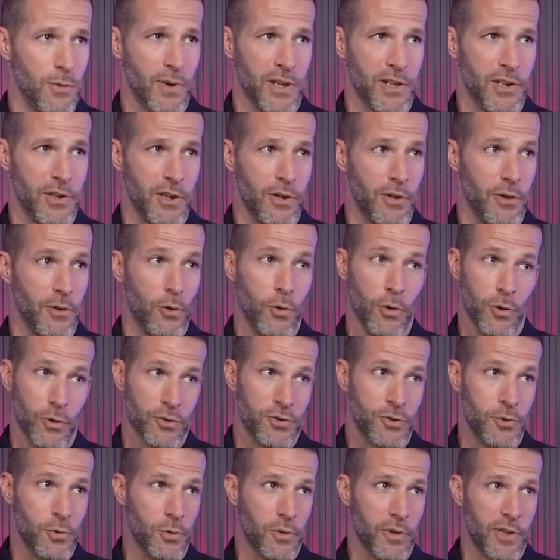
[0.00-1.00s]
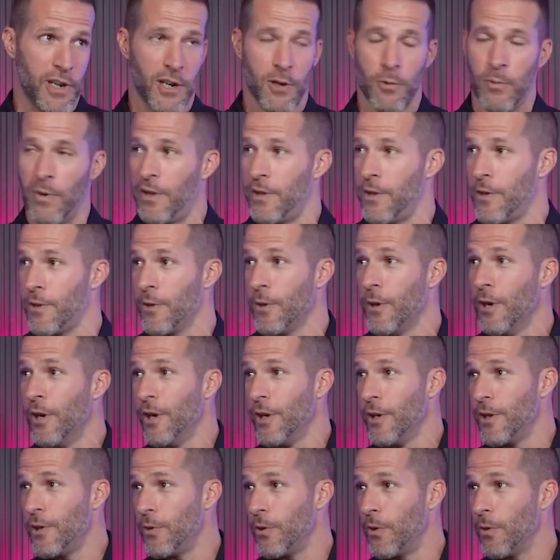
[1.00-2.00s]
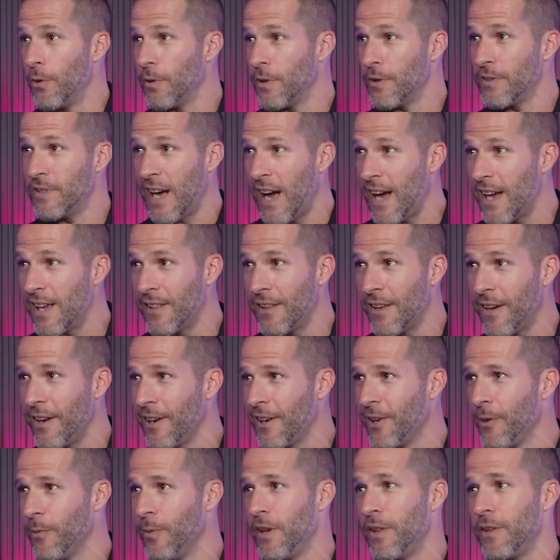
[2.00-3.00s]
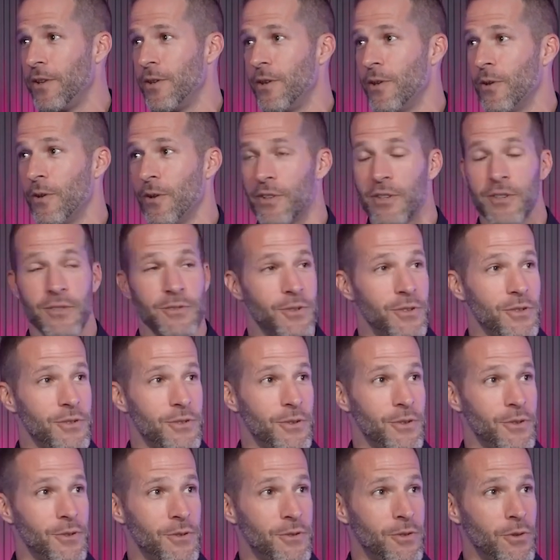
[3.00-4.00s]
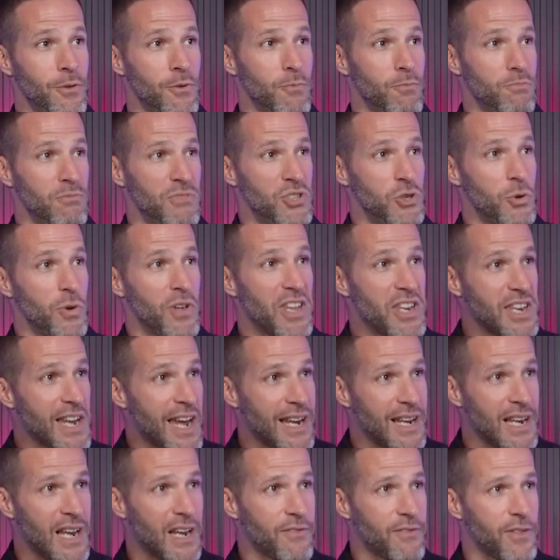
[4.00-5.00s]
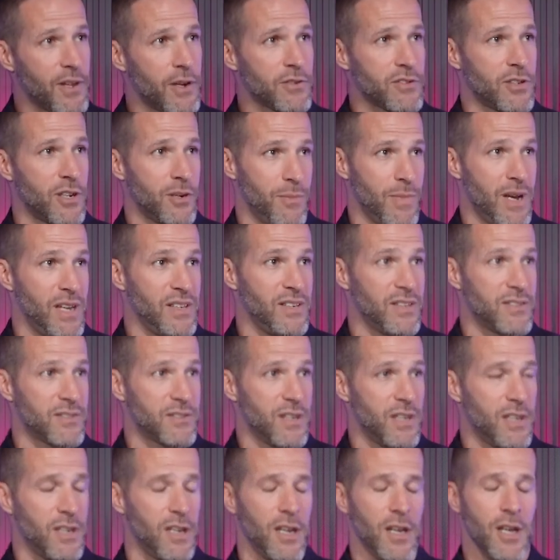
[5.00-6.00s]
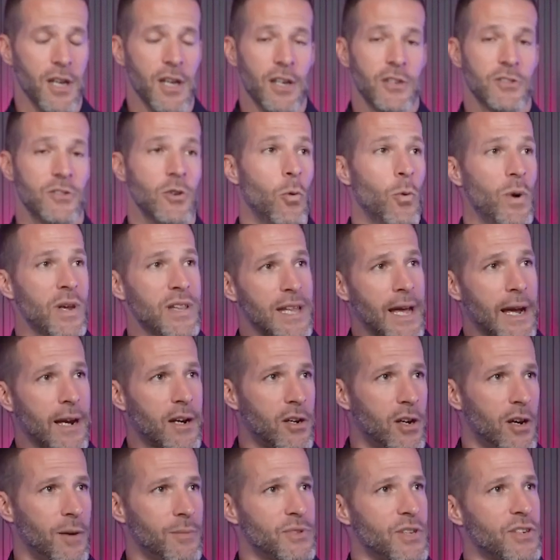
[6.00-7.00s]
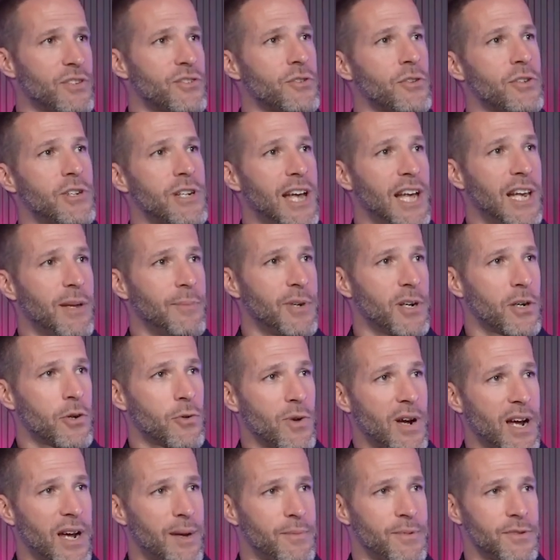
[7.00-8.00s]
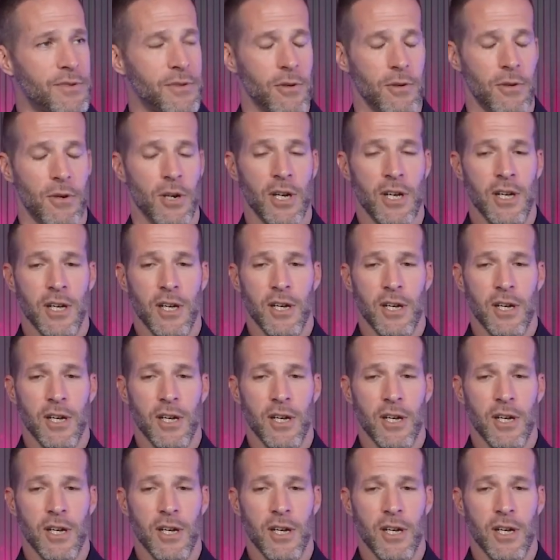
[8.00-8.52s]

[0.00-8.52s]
Whether you go to school there, whether you go to dine there, whether you go to enjoy the nightlife there, it's an amazing city. So with that comes a certain element of crime. So